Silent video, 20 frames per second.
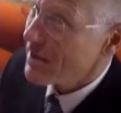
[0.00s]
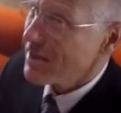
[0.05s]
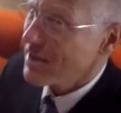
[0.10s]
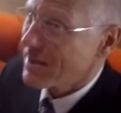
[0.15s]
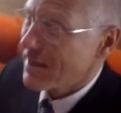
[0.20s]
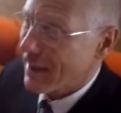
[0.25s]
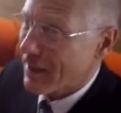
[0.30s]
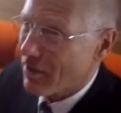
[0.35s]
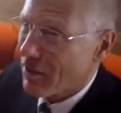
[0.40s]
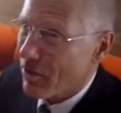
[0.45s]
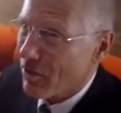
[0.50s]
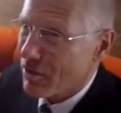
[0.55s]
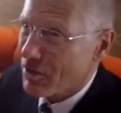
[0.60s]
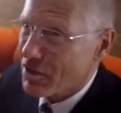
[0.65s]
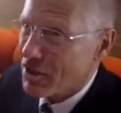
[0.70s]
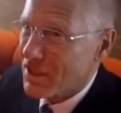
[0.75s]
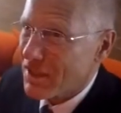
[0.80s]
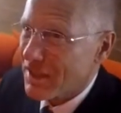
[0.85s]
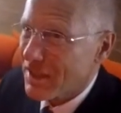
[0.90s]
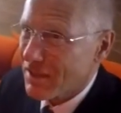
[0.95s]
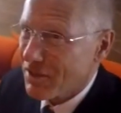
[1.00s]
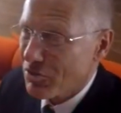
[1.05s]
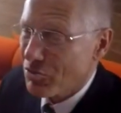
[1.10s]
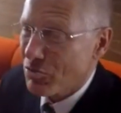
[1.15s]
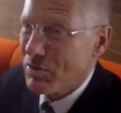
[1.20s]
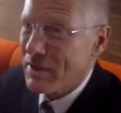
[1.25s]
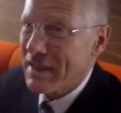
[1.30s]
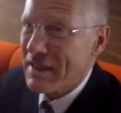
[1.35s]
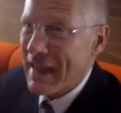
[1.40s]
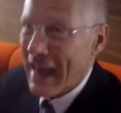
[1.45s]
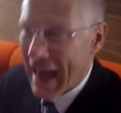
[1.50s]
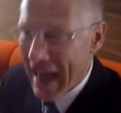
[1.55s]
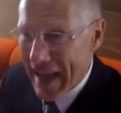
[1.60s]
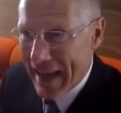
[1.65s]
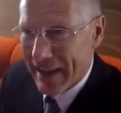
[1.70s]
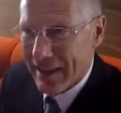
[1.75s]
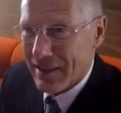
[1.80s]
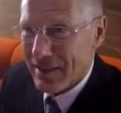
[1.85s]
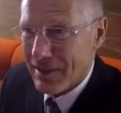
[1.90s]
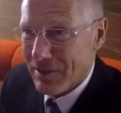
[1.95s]
technology to
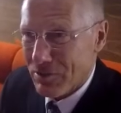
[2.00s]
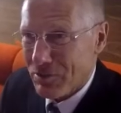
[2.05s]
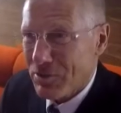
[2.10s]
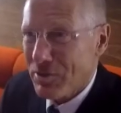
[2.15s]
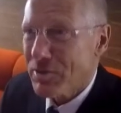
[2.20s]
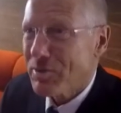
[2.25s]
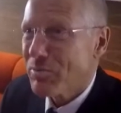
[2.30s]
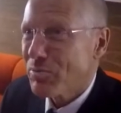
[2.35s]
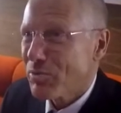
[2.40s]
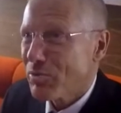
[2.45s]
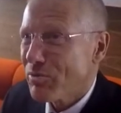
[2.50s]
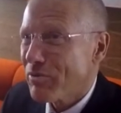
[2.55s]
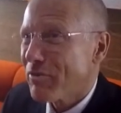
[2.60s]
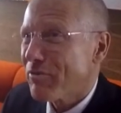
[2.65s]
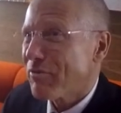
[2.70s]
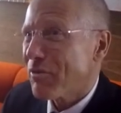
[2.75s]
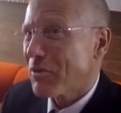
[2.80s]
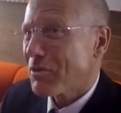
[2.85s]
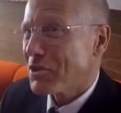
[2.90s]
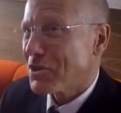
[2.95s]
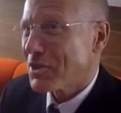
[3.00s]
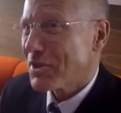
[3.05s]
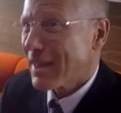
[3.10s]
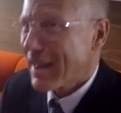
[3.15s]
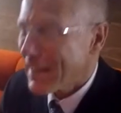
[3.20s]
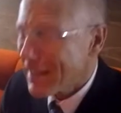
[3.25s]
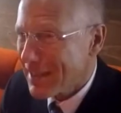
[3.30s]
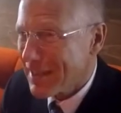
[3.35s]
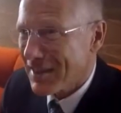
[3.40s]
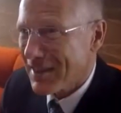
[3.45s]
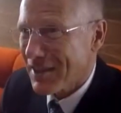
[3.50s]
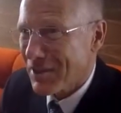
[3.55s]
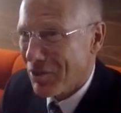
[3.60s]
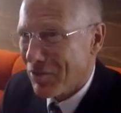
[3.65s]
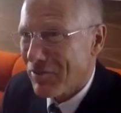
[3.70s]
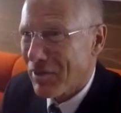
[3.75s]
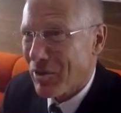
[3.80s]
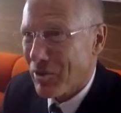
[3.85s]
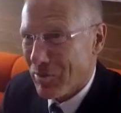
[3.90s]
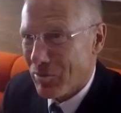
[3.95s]
enhance and to improve the functionality
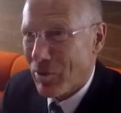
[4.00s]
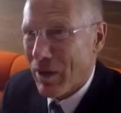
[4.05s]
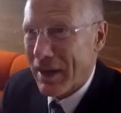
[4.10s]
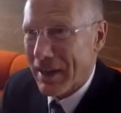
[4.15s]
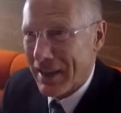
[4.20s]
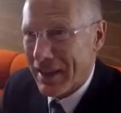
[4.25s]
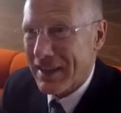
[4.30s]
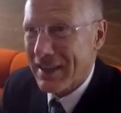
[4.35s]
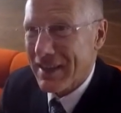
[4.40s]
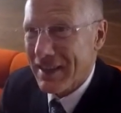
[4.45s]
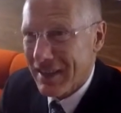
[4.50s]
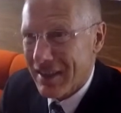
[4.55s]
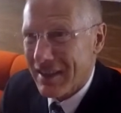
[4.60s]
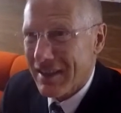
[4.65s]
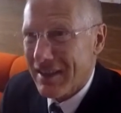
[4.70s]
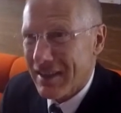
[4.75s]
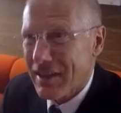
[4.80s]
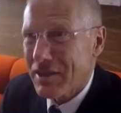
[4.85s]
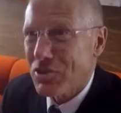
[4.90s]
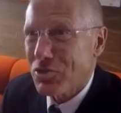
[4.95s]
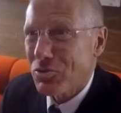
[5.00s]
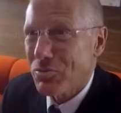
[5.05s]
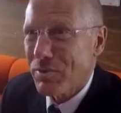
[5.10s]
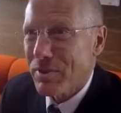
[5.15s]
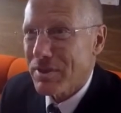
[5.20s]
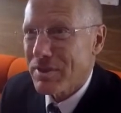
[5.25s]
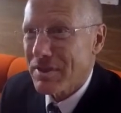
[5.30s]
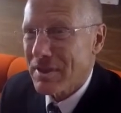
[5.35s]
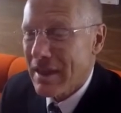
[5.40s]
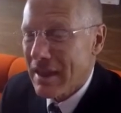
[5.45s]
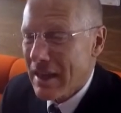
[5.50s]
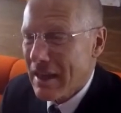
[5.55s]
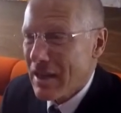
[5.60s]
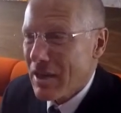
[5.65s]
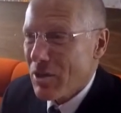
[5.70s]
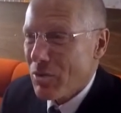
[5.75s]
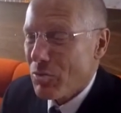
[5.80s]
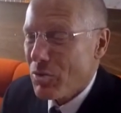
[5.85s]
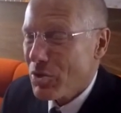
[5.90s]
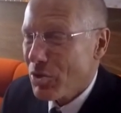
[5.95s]
of our Breitling uh, instruments.
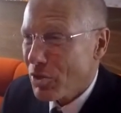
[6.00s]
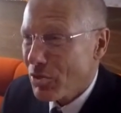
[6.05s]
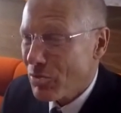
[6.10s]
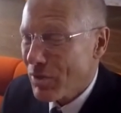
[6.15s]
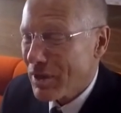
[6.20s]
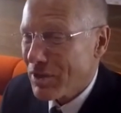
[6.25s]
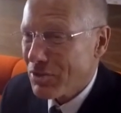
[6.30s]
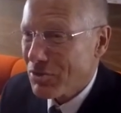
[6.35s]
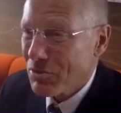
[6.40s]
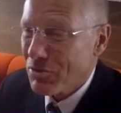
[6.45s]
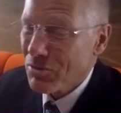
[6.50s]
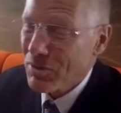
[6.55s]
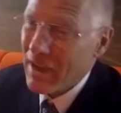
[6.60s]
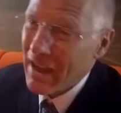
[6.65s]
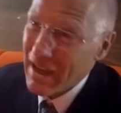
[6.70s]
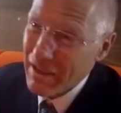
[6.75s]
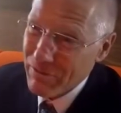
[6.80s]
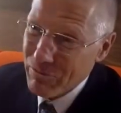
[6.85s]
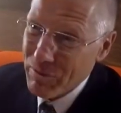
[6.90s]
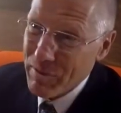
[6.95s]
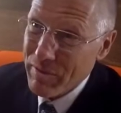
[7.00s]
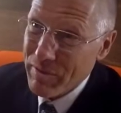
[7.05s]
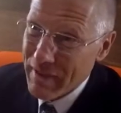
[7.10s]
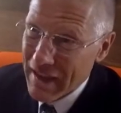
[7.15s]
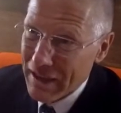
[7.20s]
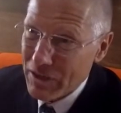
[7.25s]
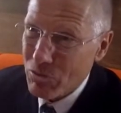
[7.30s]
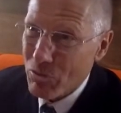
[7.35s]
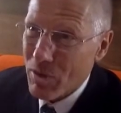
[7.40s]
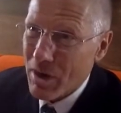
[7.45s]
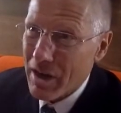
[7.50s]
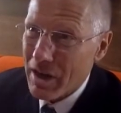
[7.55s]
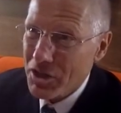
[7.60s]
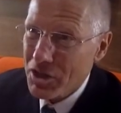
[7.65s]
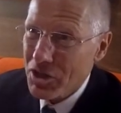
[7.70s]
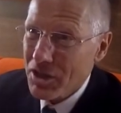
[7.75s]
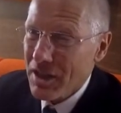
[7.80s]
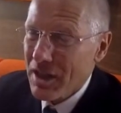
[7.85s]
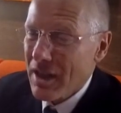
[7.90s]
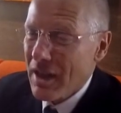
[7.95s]
We don't want to have with that
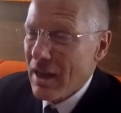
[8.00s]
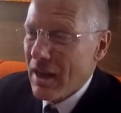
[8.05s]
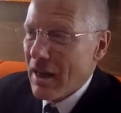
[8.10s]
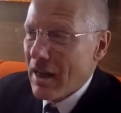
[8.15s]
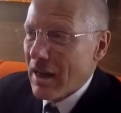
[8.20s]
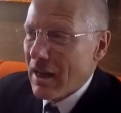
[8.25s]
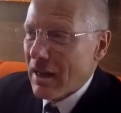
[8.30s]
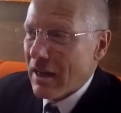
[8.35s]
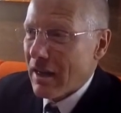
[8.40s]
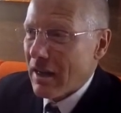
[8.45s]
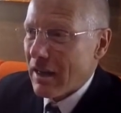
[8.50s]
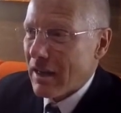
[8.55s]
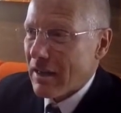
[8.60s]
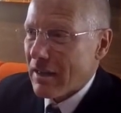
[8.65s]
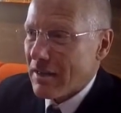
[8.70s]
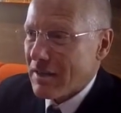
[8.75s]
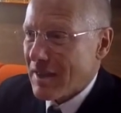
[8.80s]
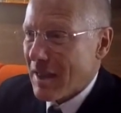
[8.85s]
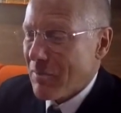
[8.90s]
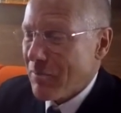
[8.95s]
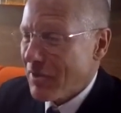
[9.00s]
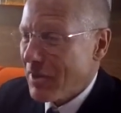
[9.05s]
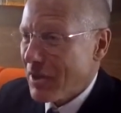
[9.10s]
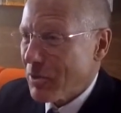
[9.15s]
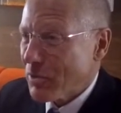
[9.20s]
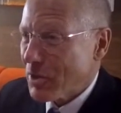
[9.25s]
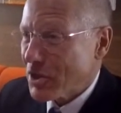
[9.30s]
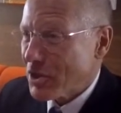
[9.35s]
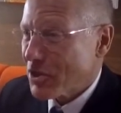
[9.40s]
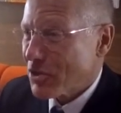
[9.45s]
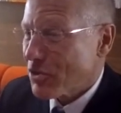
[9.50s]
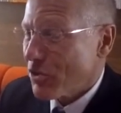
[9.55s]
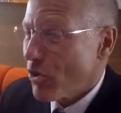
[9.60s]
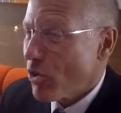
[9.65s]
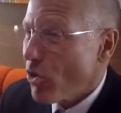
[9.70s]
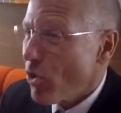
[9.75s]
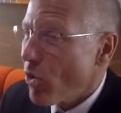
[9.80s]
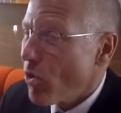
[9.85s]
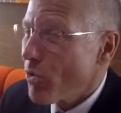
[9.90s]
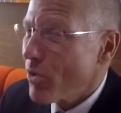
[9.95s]
watch uh, something which is a
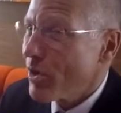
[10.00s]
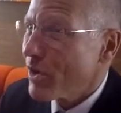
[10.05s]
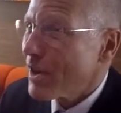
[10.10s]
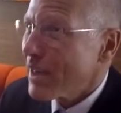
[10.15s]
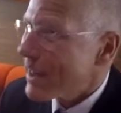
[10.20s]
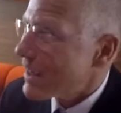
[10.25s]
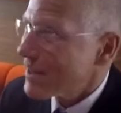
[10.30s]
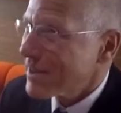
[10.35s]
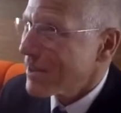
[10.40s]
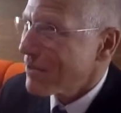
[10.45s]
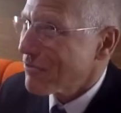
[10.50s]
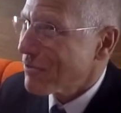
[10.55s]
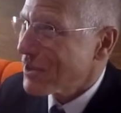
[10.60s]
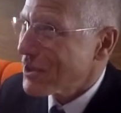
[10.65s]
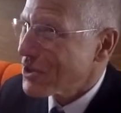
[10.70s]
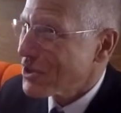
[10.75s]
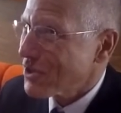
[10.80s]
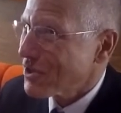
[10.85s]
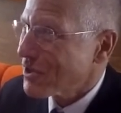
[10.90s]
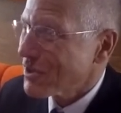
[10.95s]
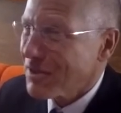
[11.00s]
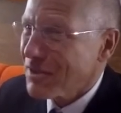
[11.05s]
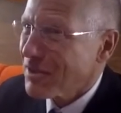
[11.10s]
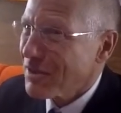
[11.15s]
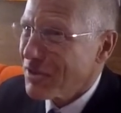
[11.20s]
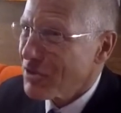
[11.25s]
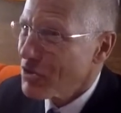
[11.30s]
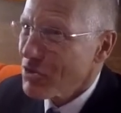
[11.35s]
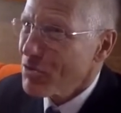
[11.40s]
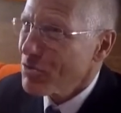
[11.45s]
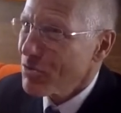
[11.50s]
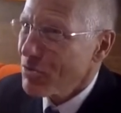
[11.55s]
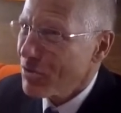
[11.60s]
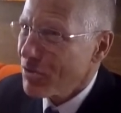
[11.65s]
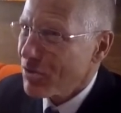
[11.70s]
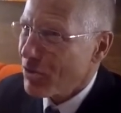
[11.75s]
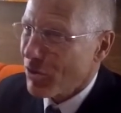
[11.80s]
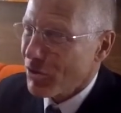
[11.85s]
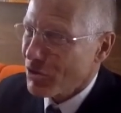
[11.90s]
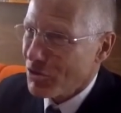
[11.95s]
lower, less efficient new
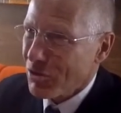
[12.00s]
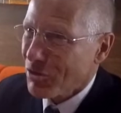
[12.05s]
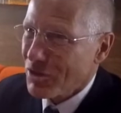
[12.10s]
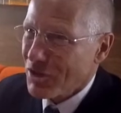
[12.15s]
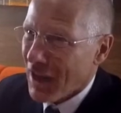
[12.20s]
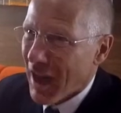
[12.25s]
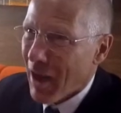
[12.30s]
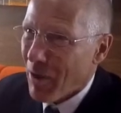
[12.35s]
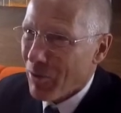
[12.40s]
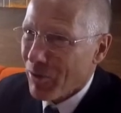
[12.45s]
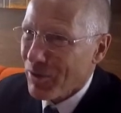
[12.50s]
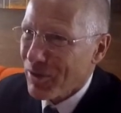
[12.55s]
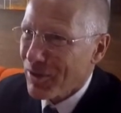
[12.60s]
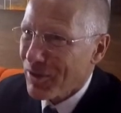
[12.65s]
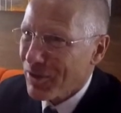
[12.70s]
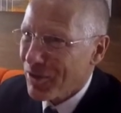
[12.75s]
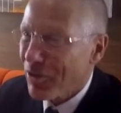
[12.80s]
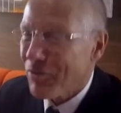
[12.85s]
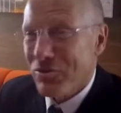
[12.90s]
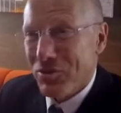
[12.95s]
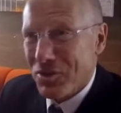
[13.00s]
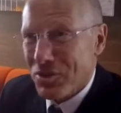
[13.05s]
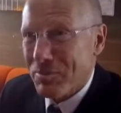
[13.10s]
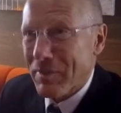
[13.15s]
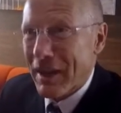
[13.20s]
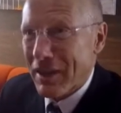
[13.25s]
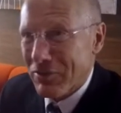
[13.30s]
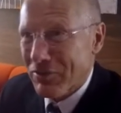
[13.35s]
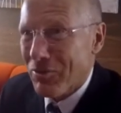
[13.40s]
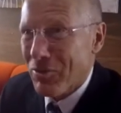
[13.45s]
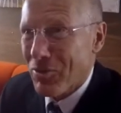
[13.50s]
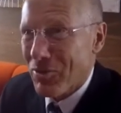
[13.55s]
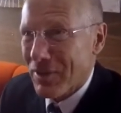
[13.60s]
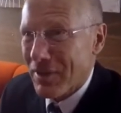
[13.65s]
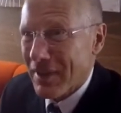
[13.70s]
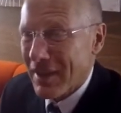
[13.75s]
control tower of your smartphone.